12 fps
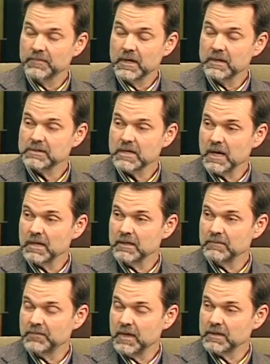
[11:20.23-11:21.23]
And it's highly
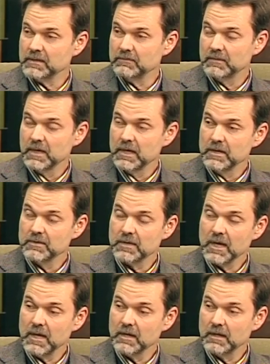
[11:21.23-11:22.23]
effective, either
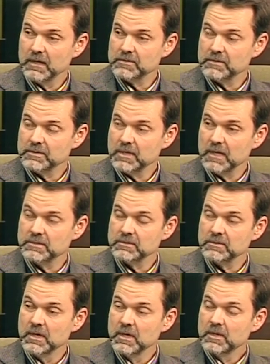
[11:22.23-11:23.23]
Kegel
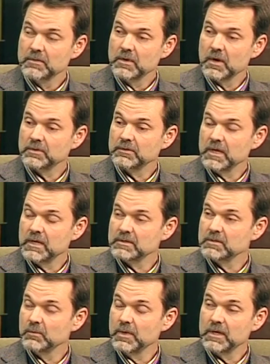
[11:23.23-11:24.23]
exercises there are things
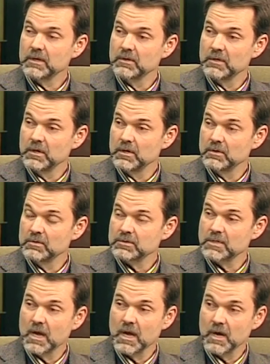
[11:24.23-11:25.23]
that we can use
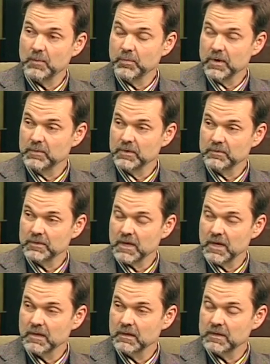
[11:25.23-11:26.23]
to help women with
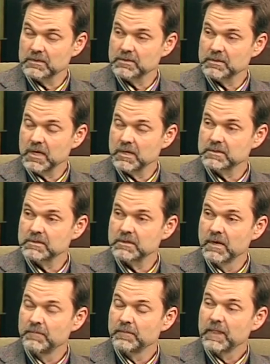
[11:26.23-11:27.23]
Kegel exercises. Okay.
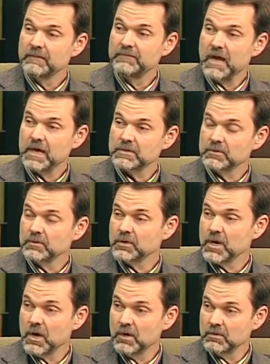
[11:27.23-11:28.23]
Vaginal
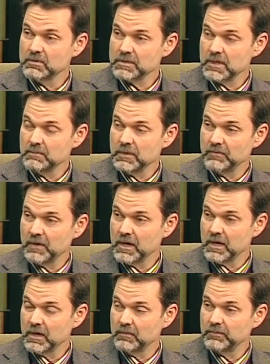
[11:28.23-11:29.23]
cones can be
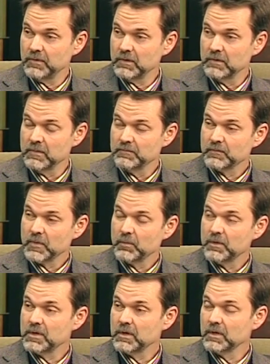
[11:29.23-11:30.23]
very helpful,
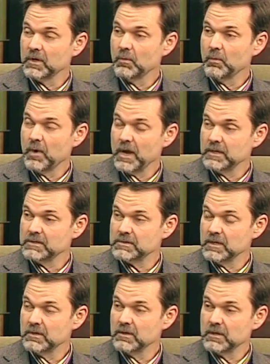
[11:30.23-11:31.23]
where there are little weights
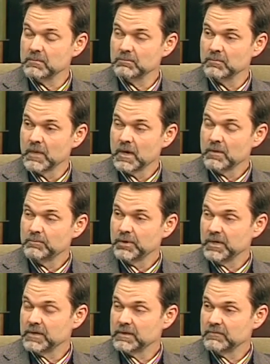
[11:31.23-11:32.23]
that you can
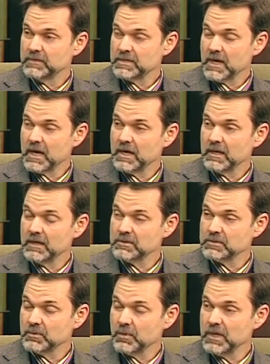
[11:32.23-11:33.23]
put in the vagina and
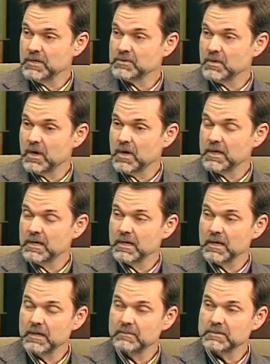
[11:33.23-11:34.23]
squeeze on, and it
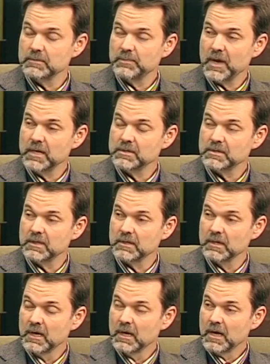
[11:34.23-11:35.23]
gives the patient
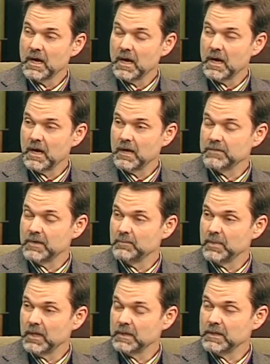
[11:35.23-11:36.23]
uh, the
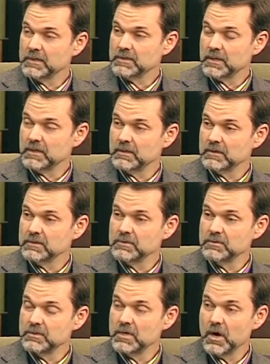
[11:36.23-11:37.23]
ability to
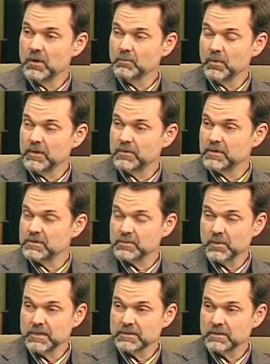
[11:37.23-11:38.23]
note whether they're
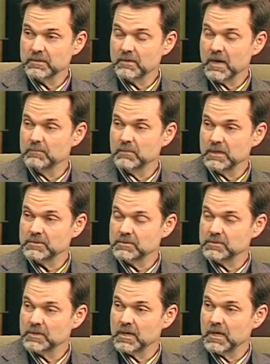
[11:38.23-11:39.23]
squeezing the right
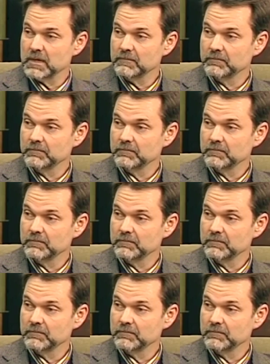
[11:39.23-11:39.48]
muscles or not.